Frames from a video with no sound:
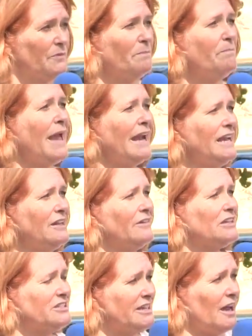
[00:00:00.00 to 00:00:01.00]
Many of
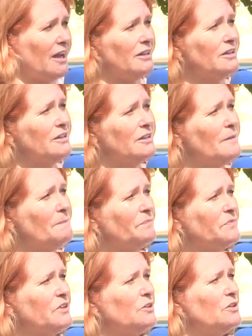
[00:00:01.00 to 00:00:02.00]
us, yeah.
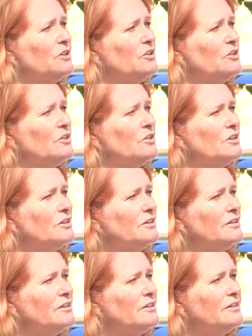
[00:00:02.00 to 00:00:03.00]
California
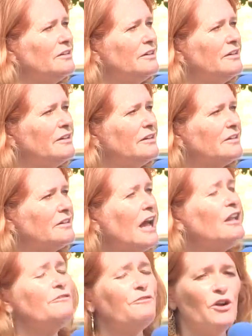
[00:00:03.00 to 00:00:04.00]
Freedom Project.
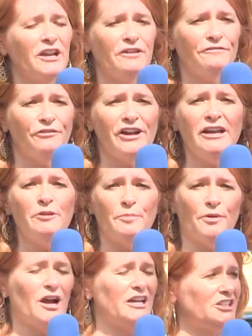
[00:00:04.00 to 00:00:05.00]
California Freedom
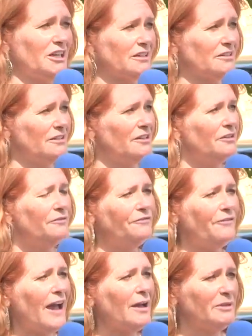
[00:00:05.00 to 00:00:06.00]
Project,
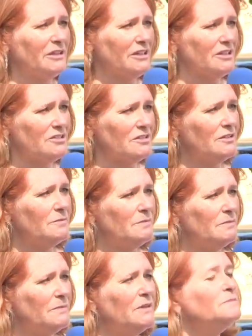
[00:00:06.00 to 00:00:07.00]
fabulous.
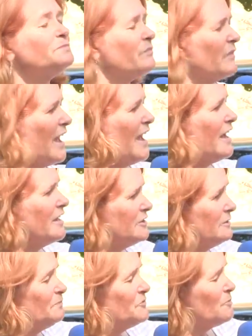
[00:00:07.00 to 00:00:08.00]
And
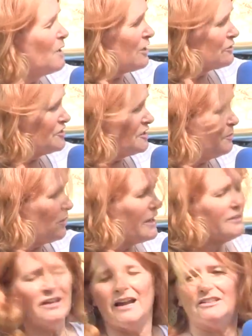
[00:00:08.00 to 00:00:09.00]
Democracy
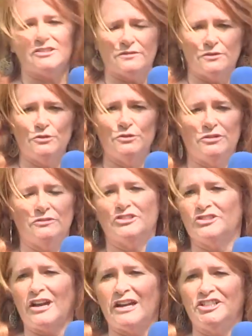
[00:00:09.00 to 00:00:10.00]
Broadcast, who's
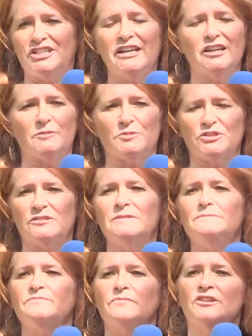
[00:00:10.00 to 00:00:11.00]
Scott Jacobs,
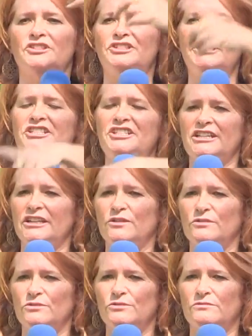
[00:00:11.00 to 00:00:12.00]
Gigi,
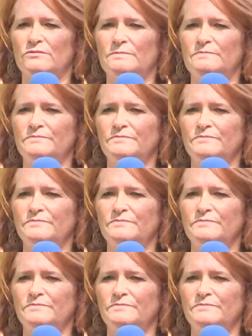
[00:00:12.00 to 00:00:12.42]
Bel Air